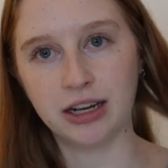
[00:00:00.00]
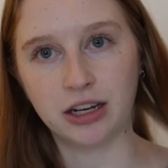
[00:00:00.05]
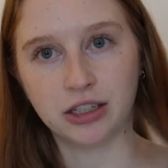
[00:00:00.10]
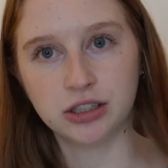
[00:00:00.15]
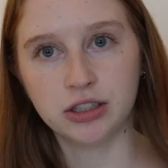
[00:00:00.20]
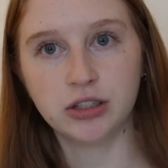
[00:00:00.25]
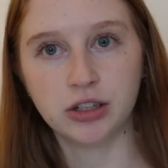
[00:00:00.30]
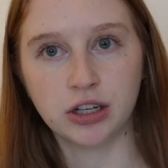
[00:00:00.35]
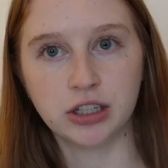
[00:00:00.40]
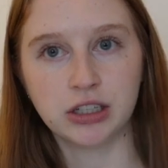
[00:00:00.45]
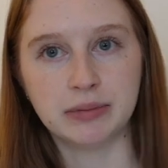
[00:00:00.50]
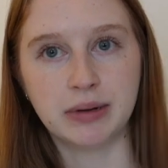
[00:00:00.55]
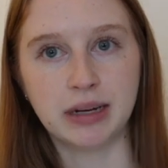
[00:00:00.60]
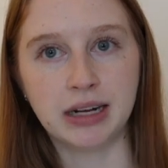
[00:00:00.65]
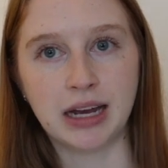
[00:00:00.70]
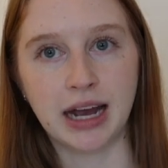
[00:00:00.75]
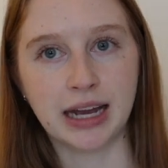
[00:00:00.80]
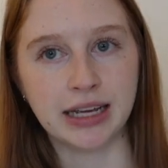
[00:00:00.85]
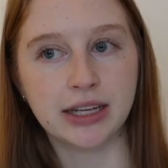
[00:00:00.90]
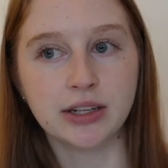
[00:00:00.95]
also learned about
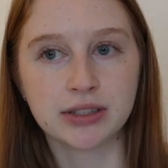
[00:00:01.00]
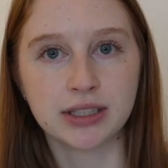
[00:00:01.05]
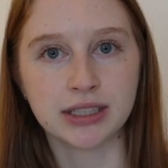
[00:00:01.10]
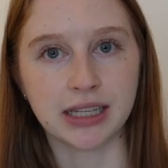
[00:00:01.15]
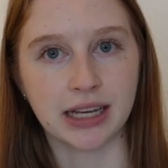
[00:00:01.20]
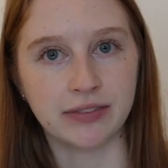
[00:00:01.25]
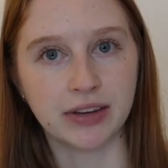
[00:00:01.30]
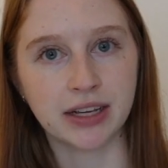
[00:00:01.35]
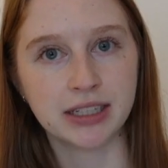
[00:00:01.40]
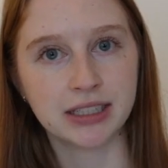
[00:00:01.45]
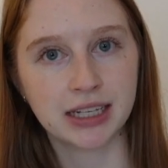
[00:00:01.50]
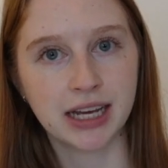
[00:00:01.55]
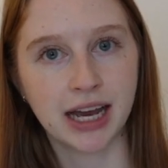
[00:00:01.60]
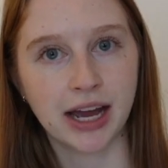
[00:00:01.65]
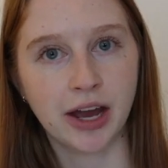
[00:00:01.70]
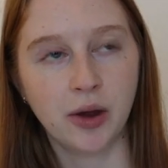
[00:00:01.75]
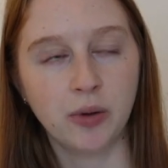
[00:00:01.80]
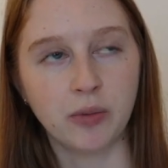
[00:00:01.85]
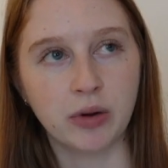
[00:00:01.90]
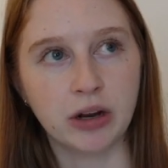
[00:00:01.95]
a high yield savings
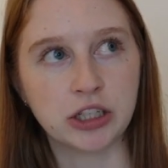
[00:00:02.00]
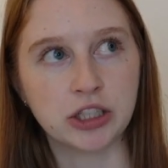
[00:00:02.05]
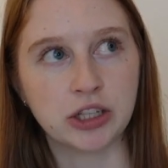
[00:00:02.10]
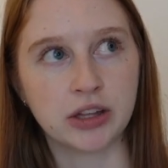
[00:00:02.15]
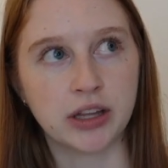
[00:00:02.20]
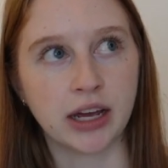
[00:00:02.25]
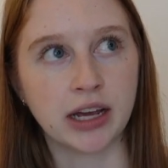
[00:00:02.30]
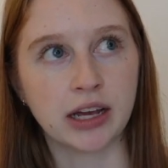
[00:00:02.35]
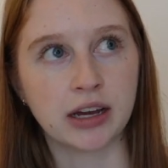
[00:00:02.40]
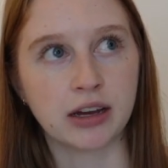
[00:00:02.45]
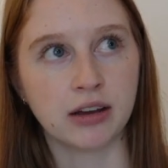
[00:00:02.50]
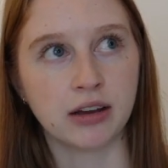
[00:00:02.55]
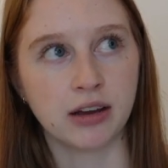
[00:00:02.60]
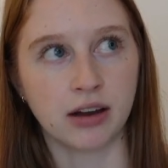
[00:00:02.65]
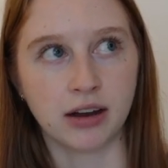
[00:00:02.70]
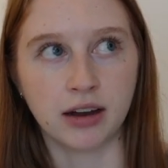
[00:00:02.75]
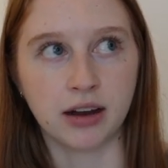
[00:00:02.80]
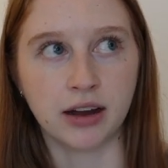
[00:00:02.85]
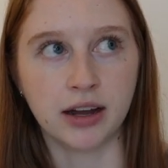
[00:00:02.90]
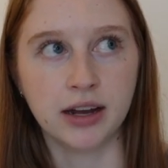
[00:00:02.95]
account, which thank
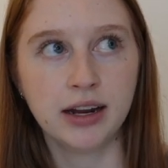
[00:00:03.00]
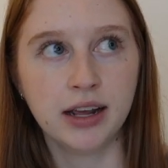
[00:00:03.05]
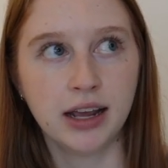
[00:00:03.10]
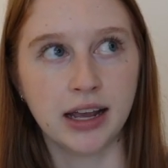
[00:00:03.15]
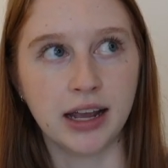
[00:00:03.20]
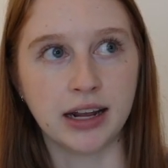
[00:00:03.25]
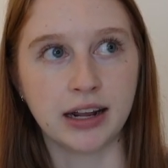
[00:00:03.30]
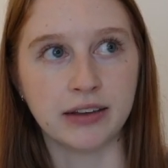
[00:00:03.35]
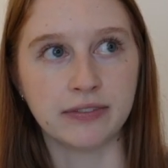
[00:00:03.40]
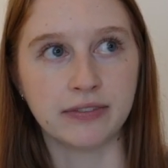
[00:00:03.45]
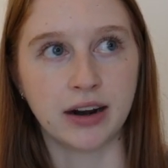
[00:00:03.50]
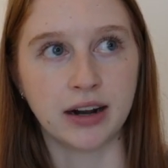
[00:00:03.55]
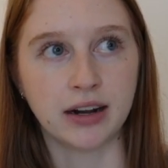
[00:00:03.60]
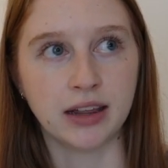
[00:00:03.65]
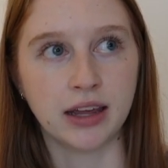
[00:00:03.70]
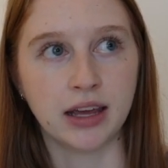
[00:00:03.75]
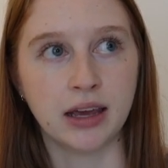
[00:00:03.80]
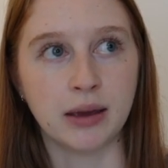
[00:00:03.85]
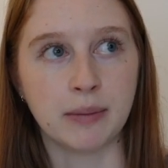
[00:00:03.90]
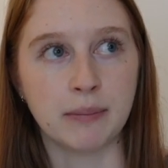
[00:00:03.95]
God, and I
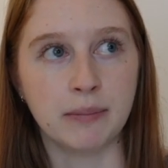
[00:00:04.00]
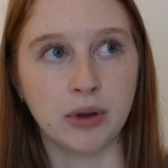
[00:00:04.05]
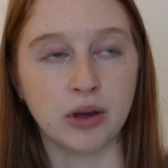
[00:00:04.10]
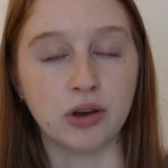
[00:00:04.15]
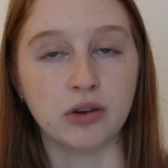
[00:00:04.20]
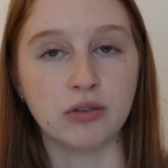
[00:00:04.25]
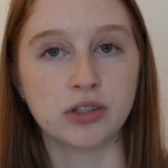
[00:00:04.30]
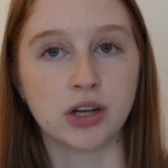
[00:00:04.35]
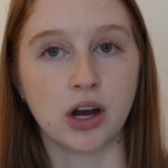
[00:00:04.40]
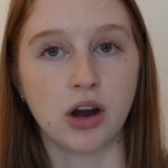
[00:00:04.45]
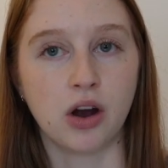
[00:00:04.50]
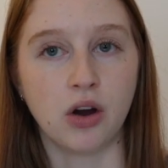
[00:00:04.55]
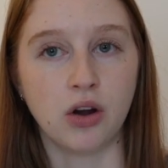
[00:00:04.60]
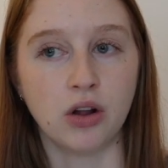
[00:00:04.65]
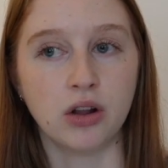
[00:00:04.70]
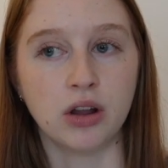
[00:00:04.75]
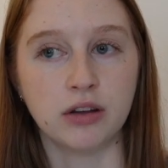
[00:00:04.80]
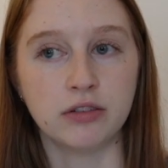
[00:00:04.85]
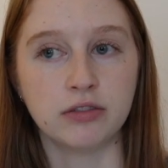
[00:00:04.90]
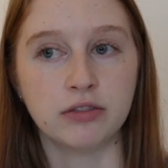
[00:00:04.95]
finally moved
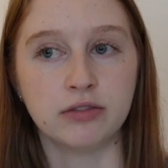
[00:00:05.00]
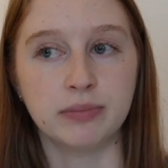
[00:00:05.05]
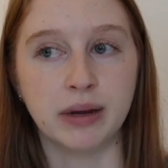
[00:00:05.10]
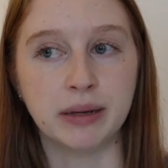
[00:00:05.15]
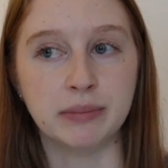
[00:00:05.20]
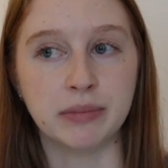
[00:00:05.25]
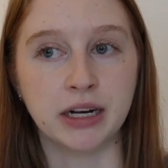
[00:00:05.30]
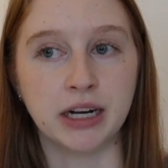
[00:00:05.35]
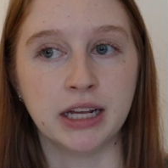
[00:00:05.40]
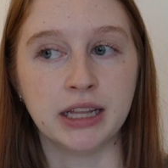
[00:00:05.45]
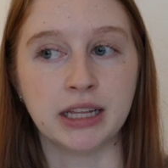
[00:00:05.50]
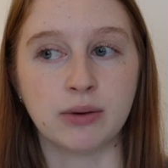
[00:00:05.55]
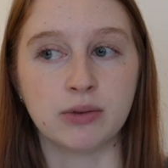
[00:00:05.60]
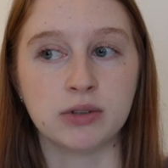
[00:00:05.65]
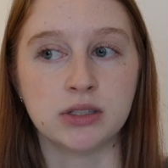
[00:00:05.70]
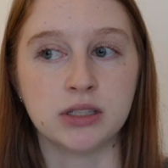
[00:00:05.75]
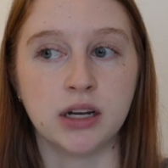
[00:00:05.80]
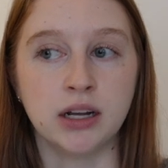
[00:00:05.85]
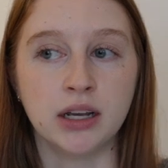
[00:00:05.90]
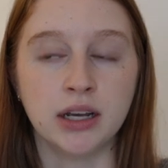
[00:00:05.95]
all of my money that
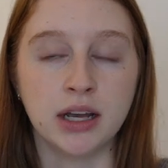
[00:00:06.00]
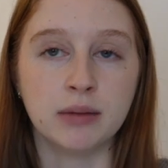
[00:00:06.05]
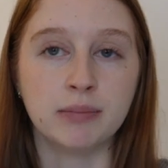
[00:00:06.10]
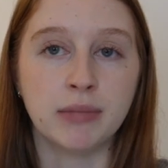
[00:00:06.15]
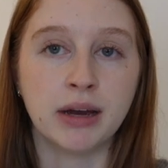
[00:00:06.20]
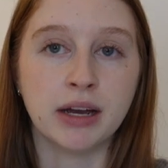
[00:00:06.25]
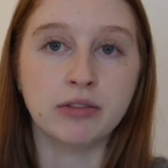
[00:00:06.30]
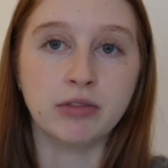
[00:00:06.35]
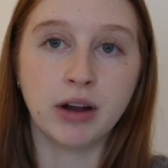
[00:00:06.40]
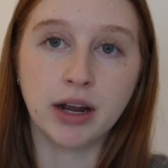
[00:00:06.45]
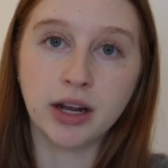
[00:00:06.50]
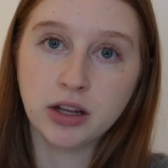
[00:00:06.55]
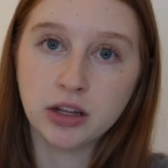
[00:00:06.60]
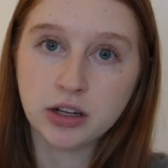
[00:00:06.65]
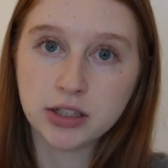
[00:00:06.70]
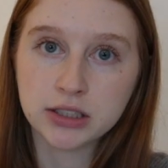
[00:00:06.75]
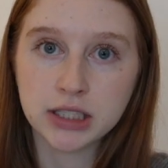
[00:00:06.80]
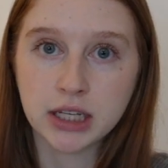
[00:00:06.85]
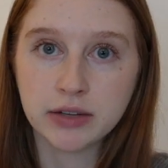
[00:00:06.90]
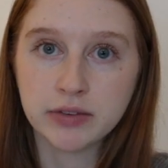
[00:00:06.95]
was sitting in my
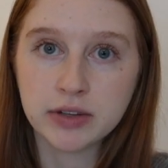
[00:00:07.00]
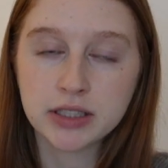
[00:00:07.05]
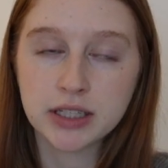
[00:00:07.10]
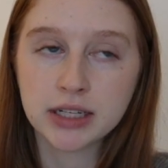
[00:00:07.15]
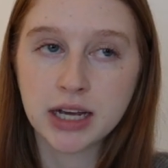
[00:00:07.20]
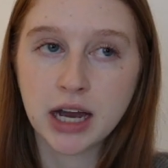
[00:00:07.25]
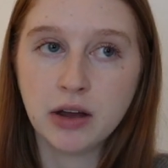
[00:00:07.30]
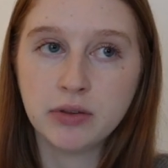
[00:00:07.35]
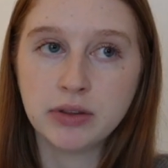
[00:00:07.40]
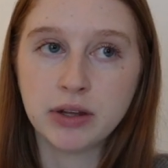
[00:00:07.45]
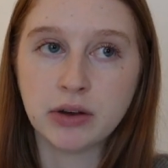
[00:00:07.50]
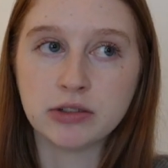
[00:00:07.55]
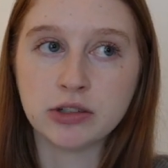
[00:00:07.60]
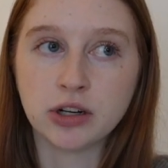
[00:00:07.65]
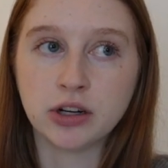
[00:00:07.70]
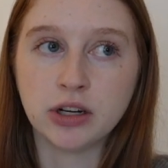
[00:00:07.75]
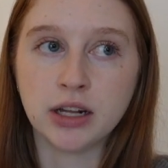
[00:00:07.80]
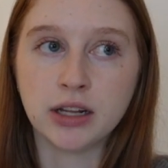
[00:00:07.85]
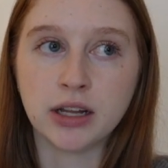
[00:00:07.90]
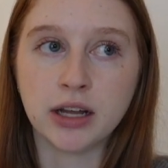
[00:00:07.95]
regular savings account that was
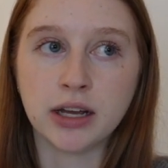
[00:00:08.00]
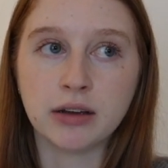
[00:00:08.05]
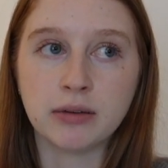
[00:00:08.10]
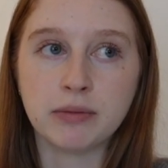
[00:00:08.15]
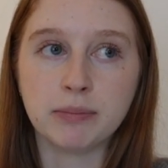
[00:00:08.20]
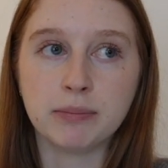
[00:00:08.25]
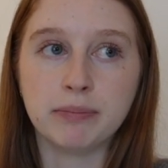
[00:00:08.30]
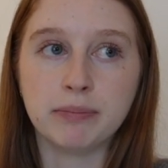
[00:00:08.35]
earning like